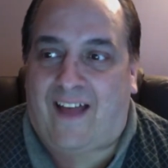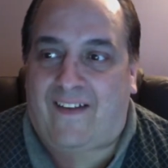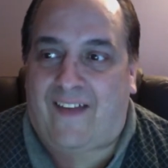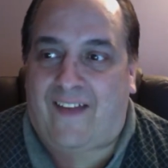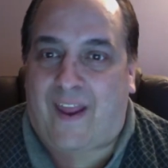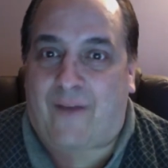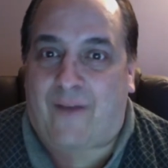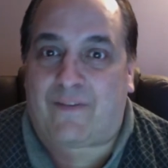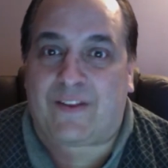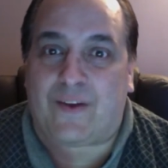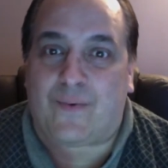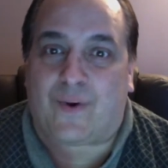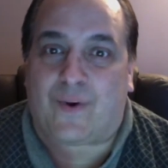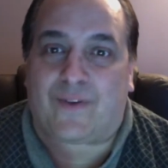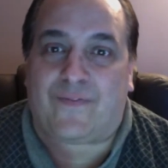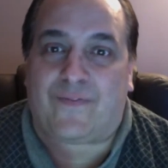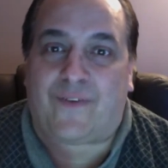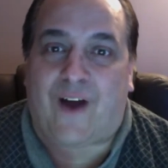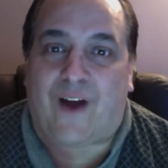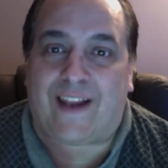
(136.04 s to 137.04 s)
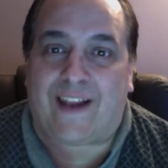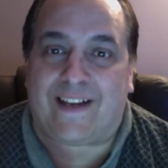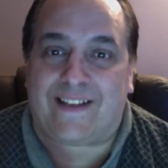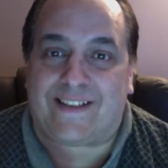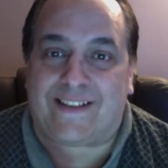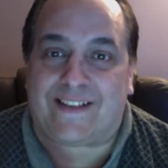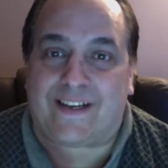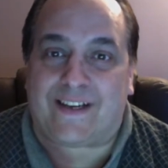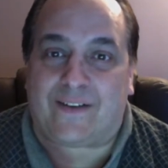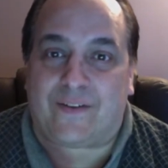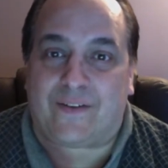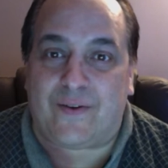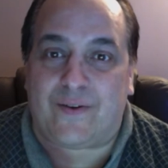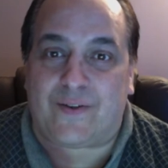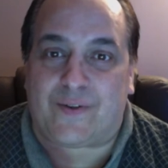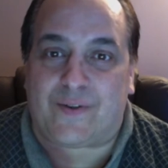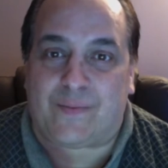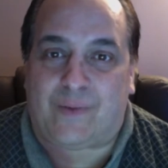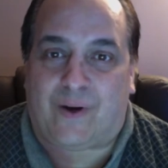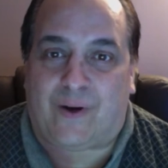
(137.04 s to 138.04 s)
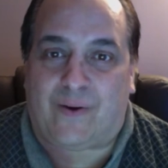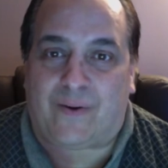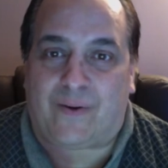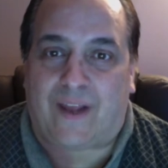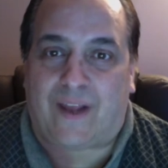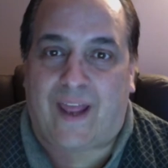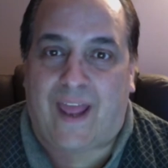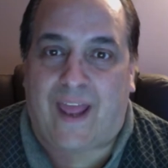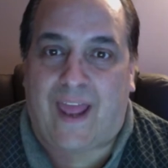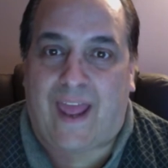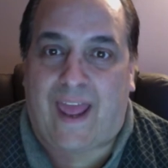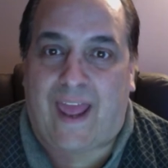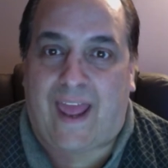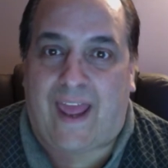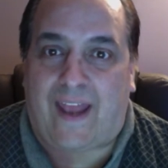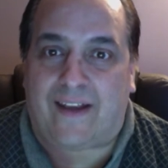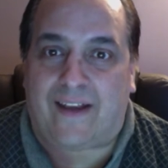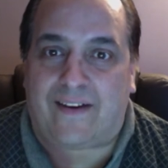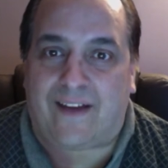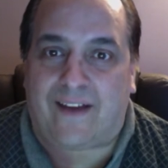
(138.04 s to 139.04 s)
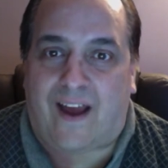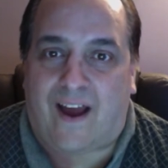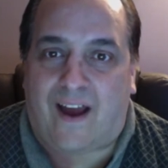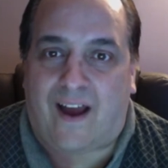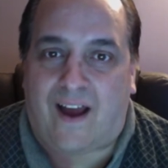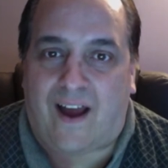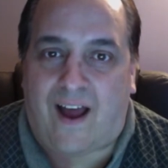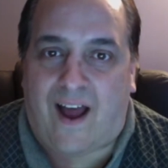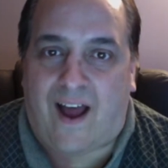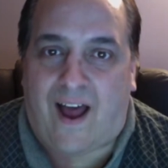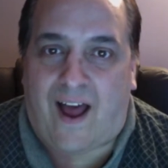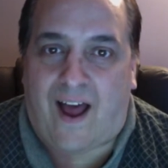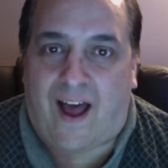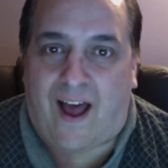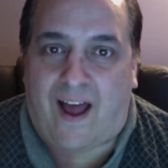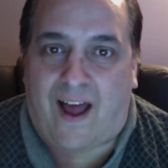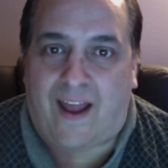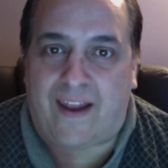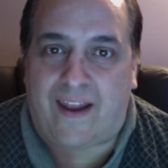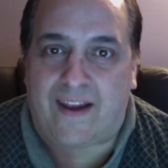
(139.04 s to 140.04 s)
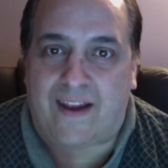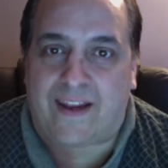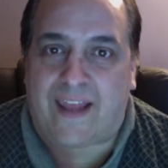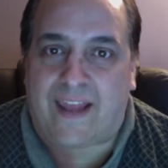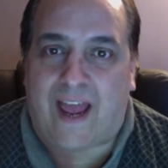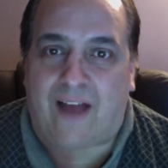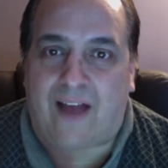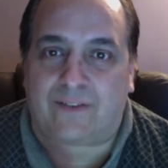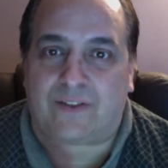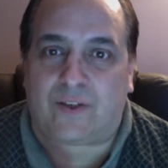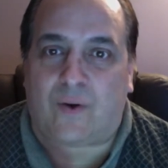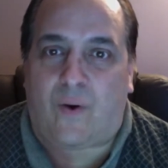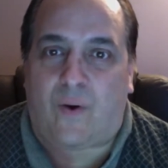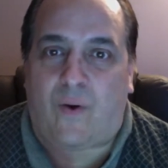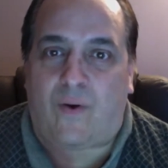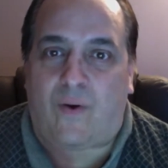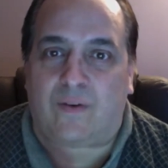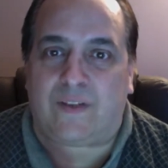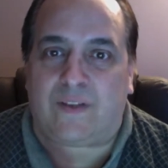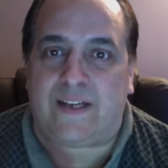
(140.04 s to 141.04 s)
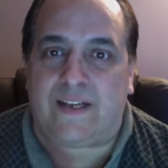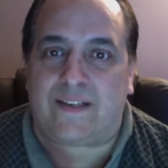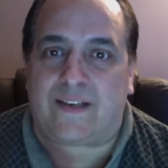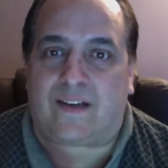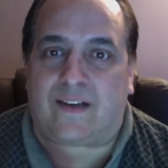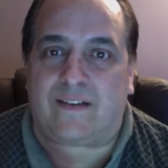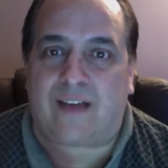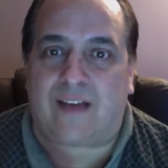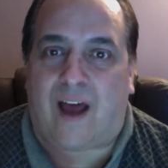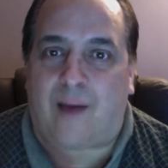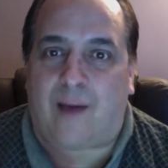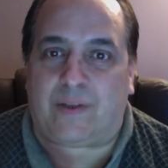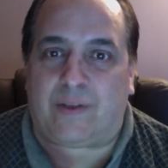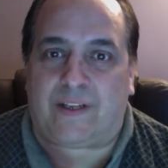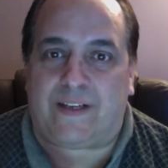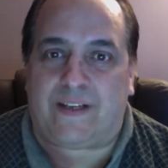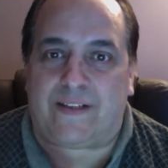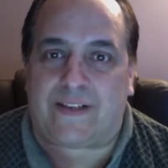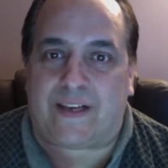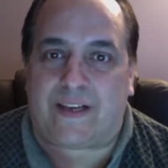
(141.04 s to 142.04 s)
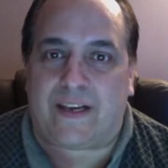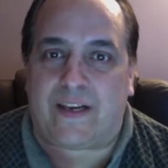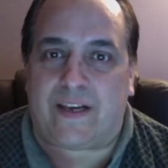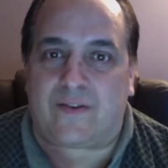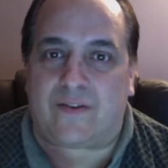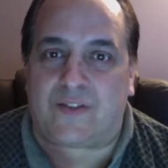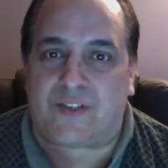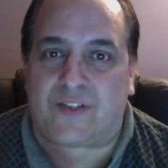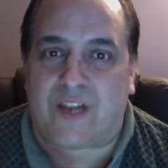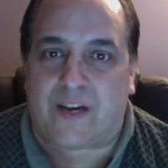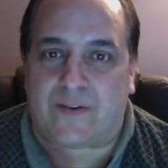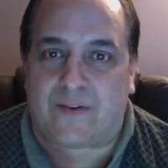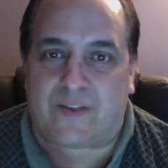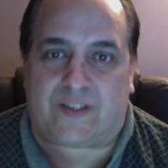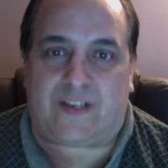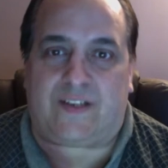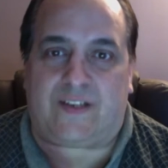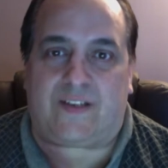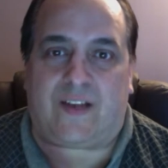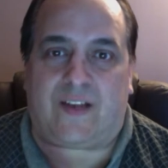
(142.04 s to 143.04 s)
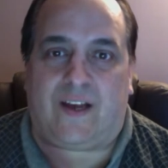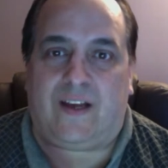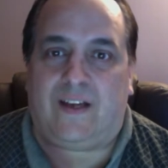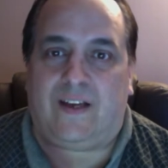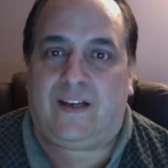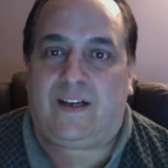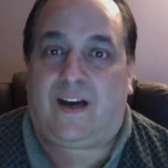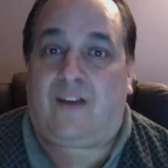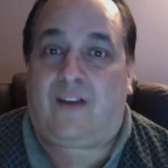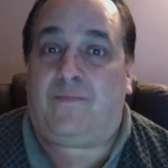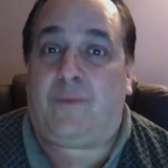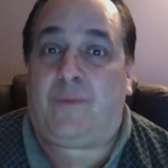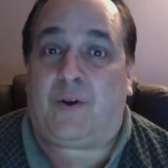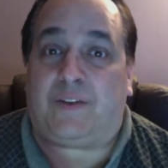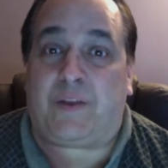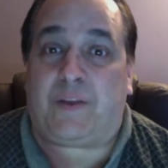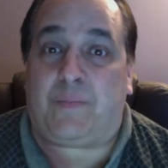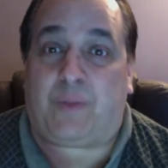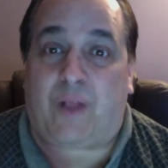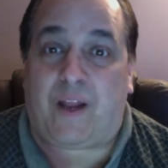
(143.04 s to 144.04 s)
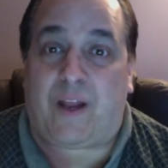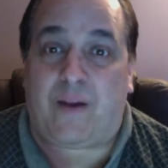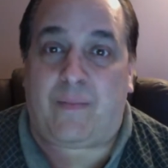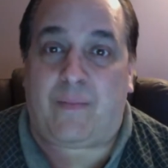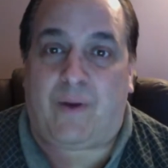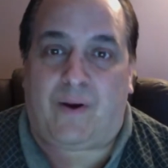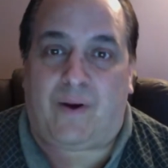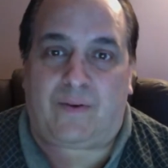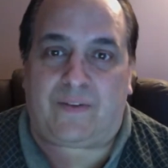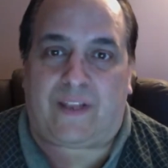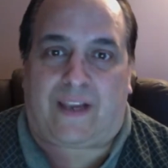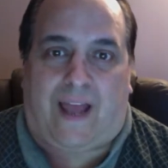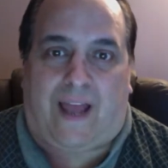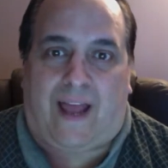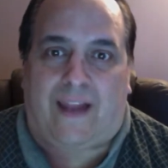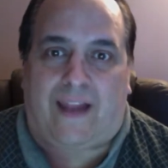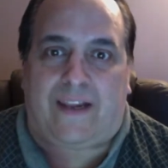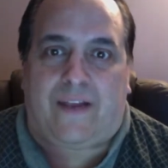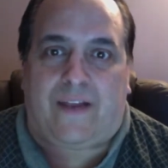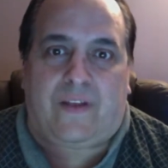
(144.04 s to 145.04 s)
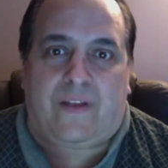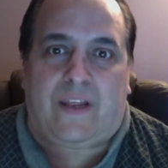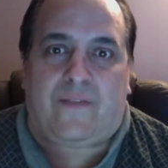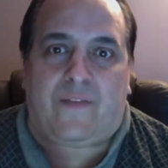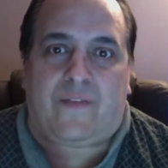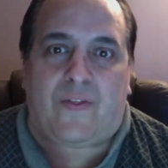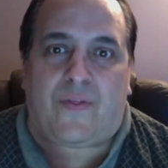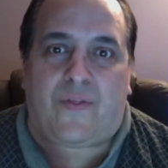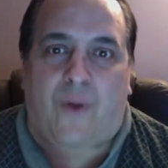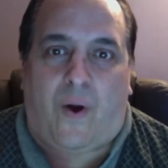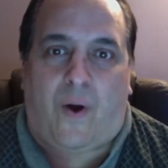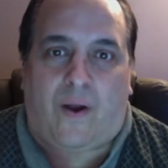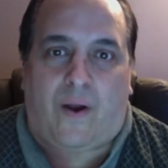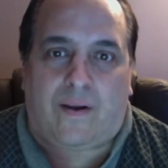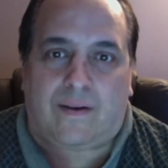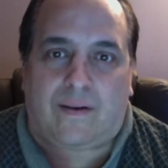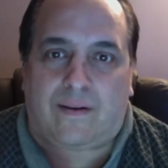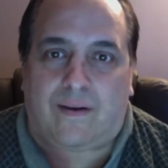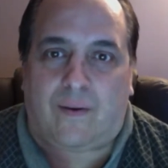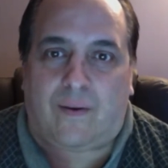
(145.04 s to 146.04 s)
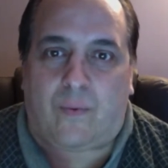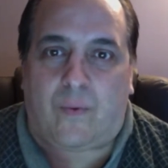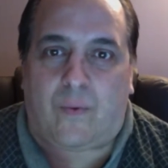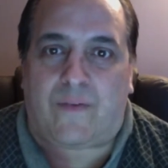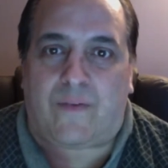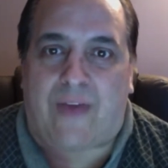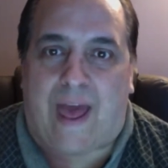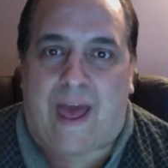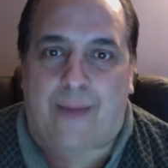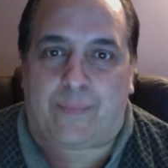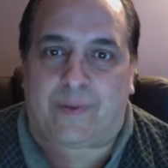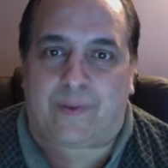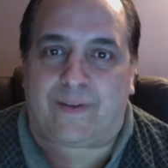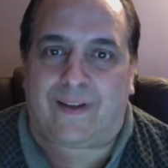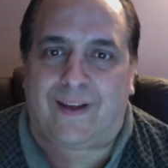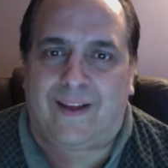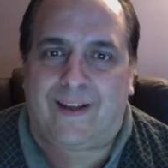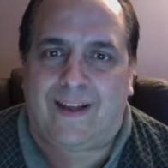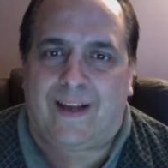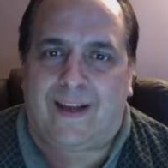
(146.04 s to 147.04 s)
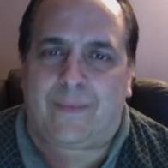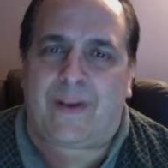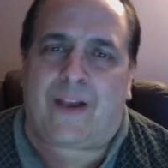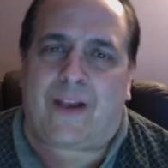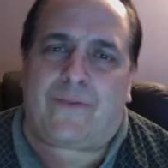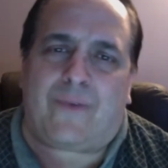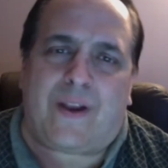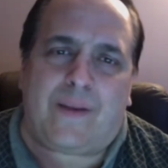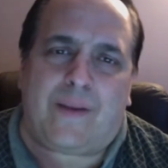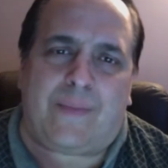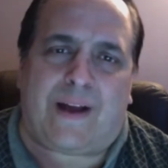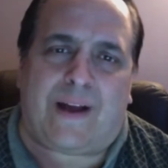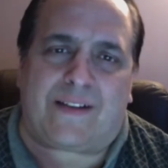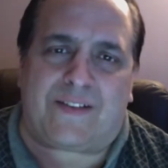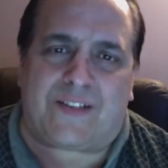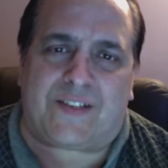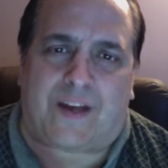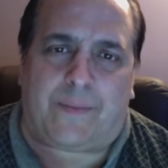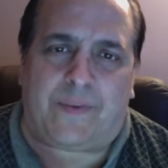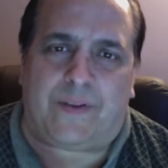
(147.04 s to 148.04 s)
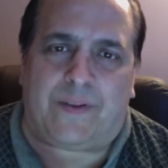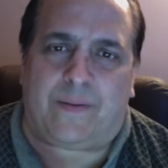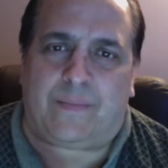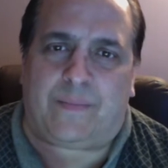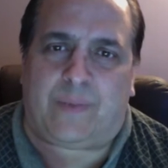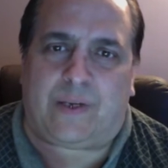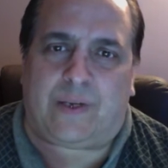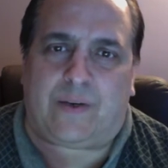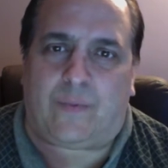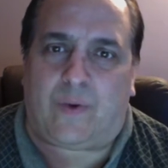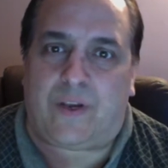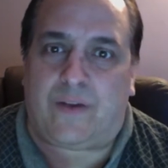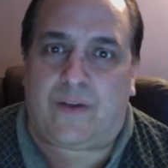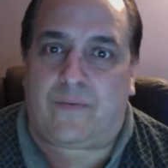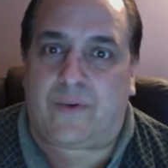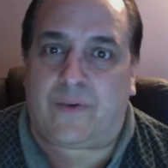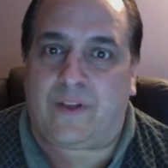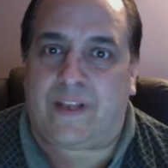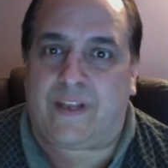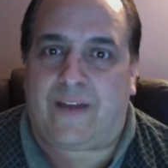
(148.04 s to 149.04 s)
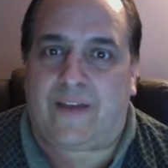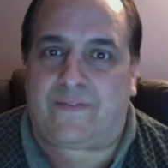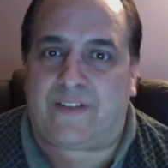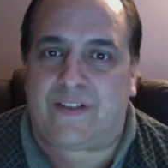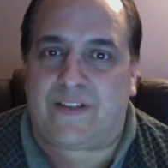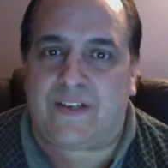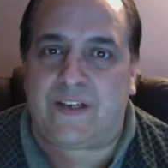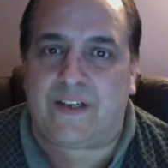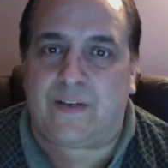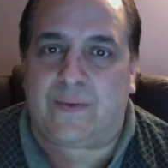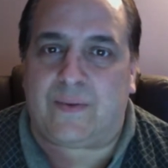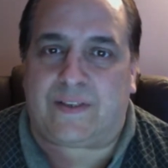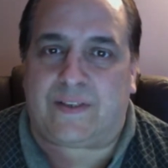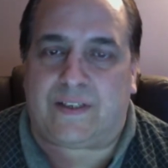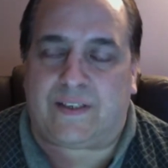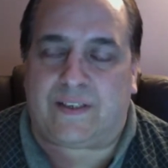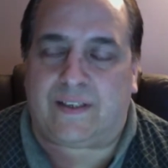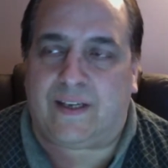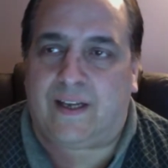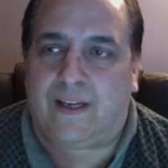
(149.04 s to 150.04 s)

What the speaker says: everything worked fine in single user mode, and I encountered all these anomalies and idiosyncrasies of multiplayer mode that I never even thought would have happened. I mean, I read about some of them, but when you really have to deal with it,